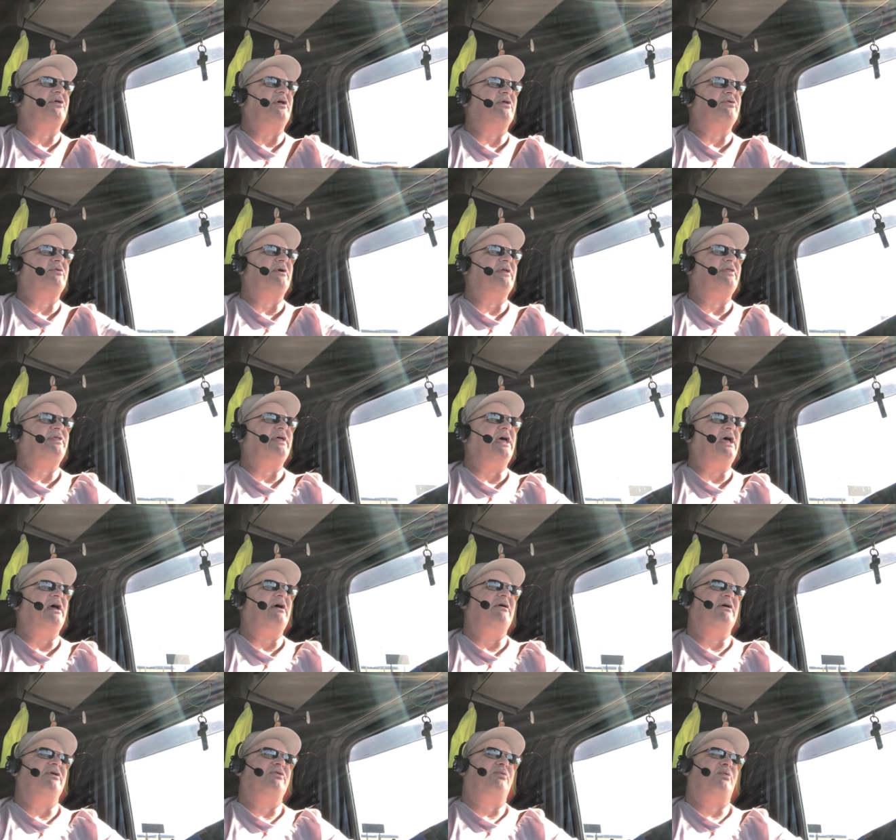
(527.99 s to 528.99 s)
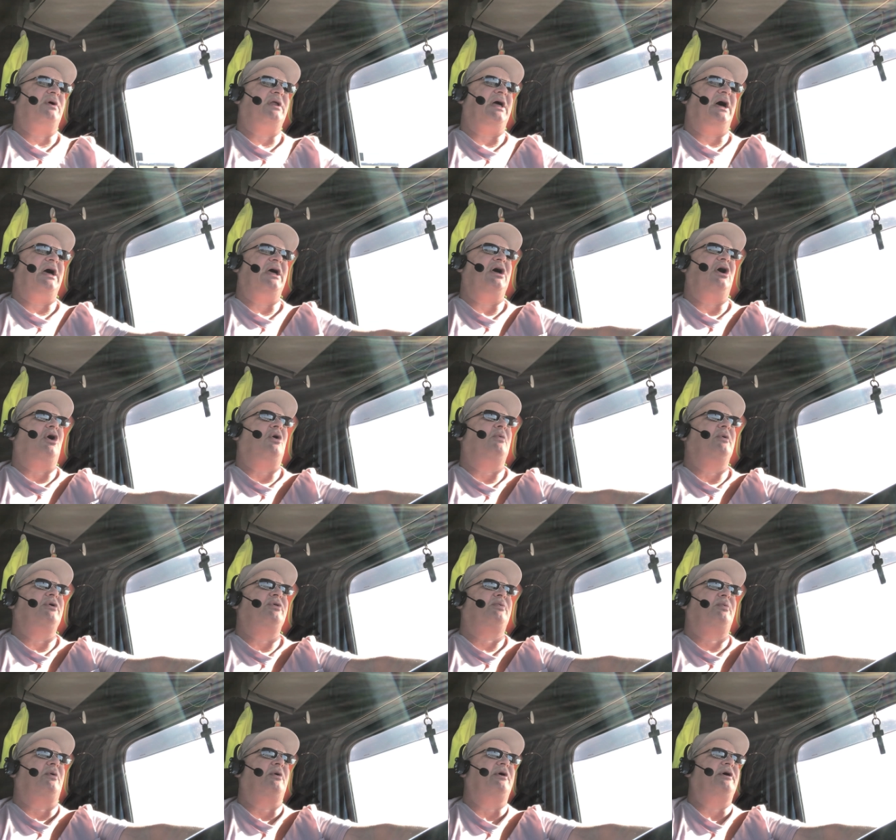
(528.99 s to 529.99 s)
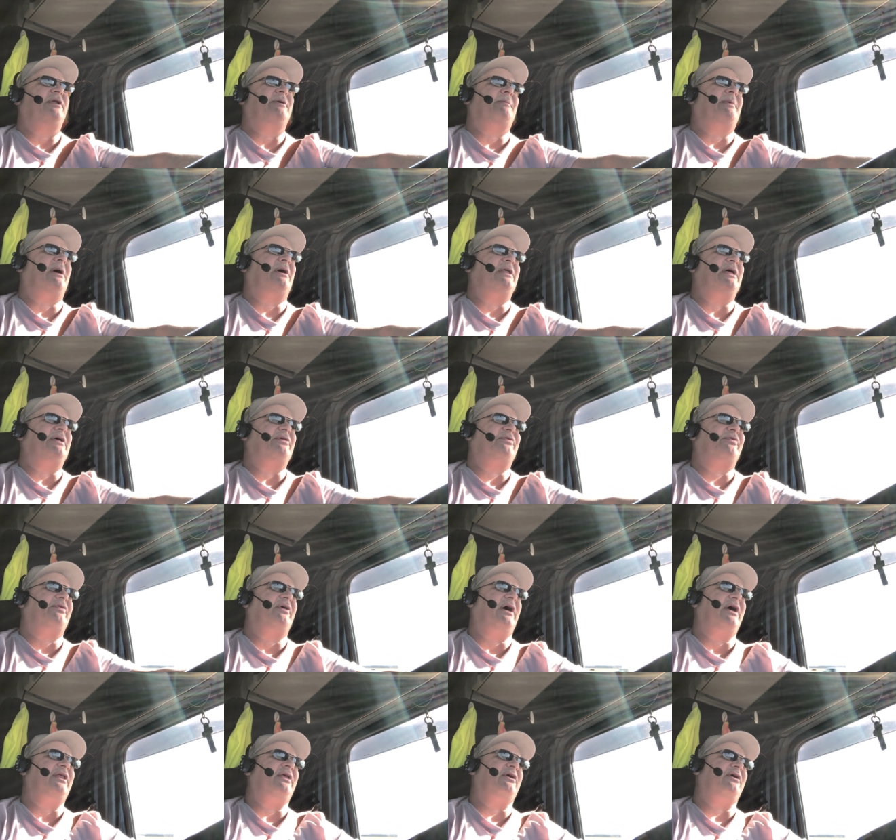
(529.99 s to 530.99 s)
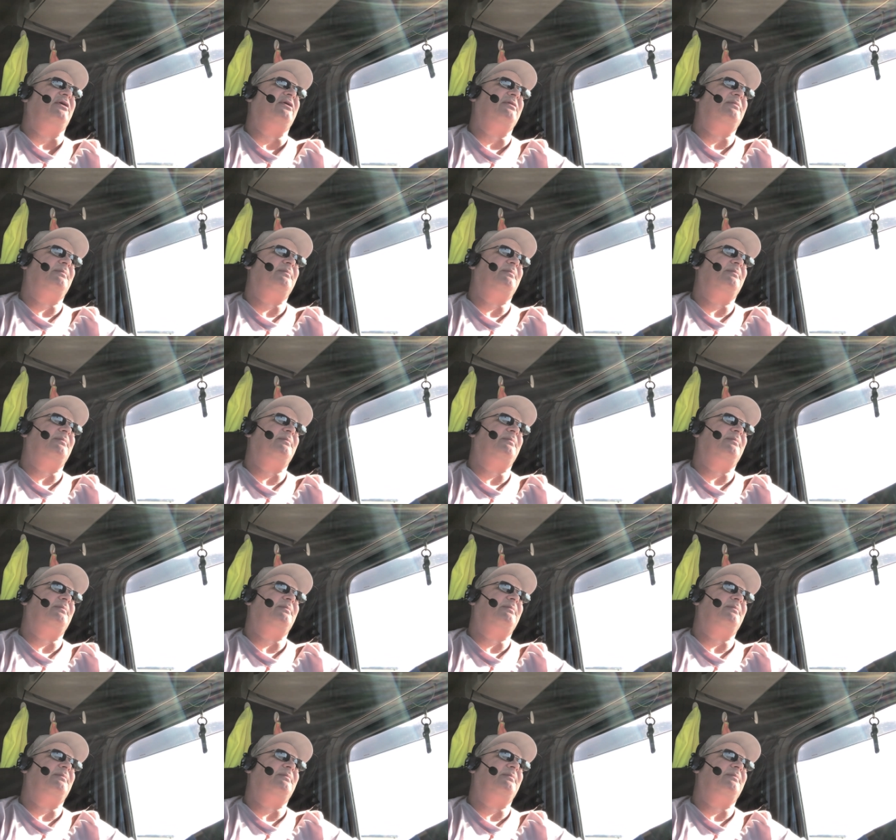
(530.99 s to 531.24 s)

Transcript: things right there is what I always worried about as Schneider.